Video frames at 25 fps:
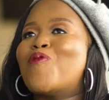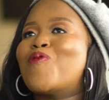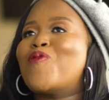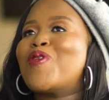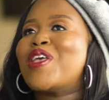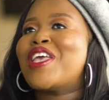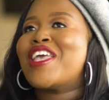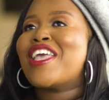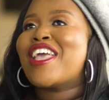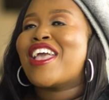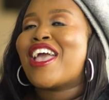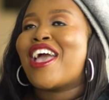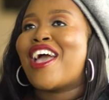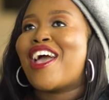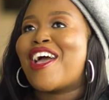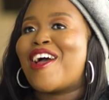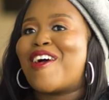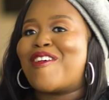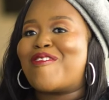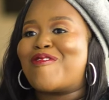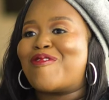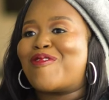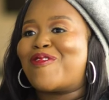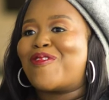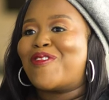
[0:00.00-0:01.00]
we
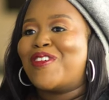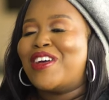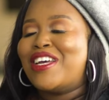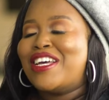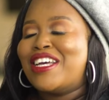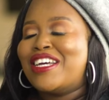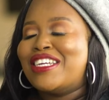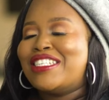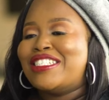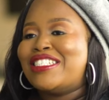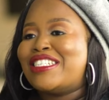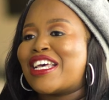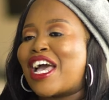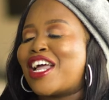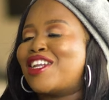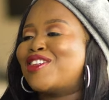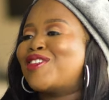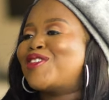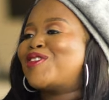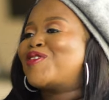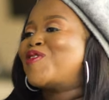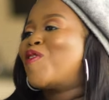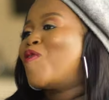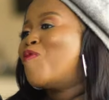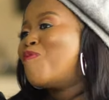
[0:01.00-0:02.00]
have done
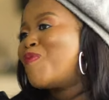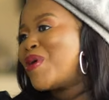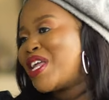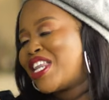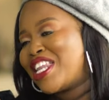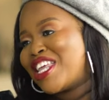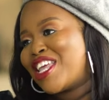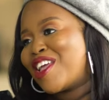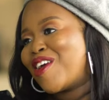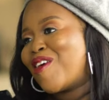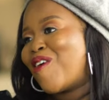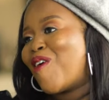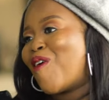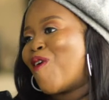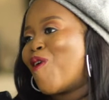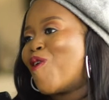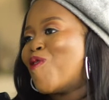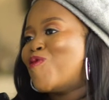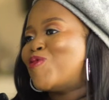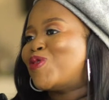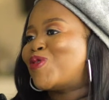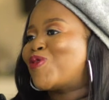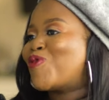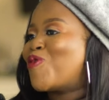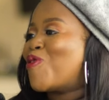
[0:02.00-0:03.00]
so many
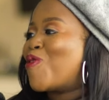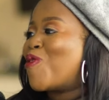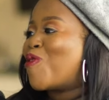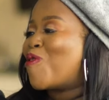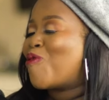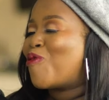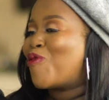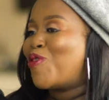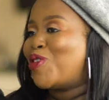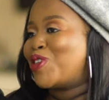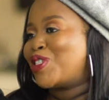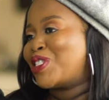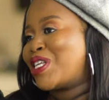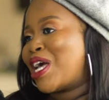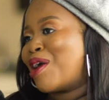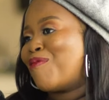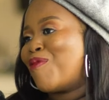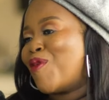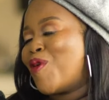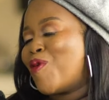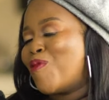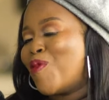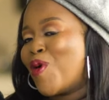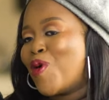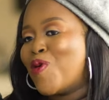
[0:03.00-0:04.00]
homes for
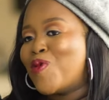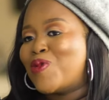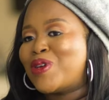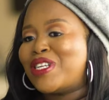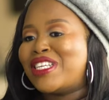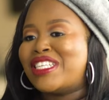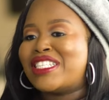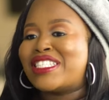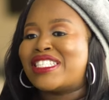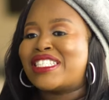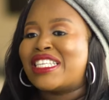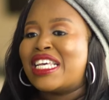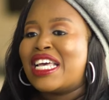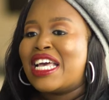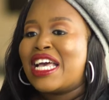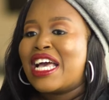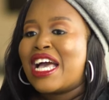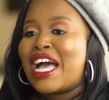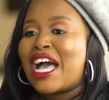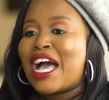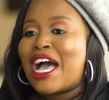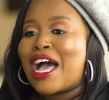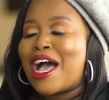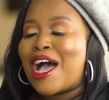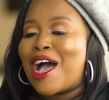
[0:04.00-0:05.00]
first-time mm. homeowners,
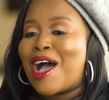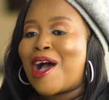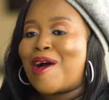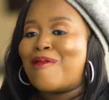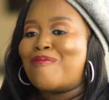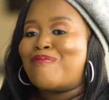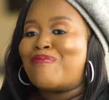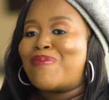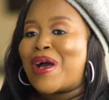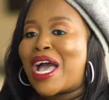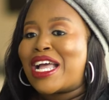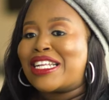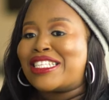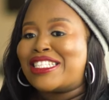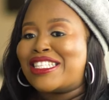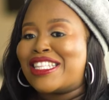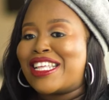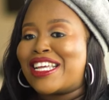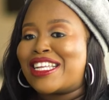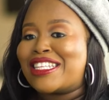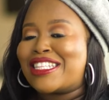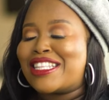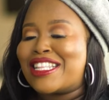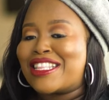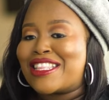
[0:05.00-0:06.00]
um, but
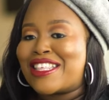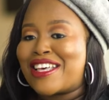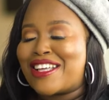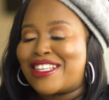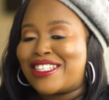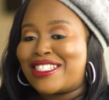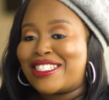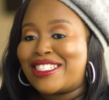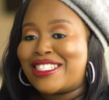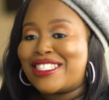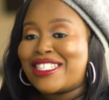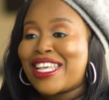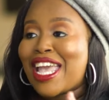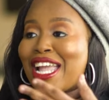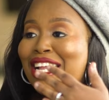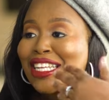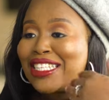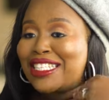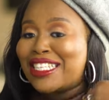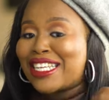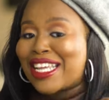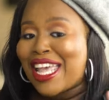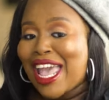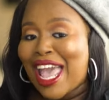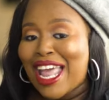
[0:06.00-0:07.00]
the the
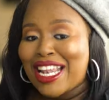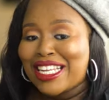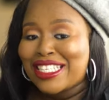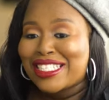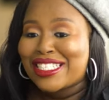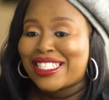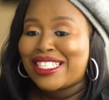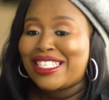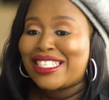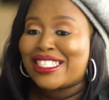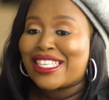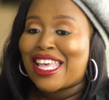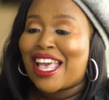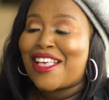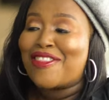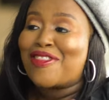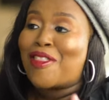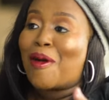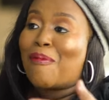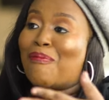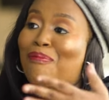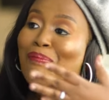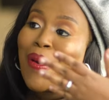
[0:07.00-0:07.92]
technicalities and the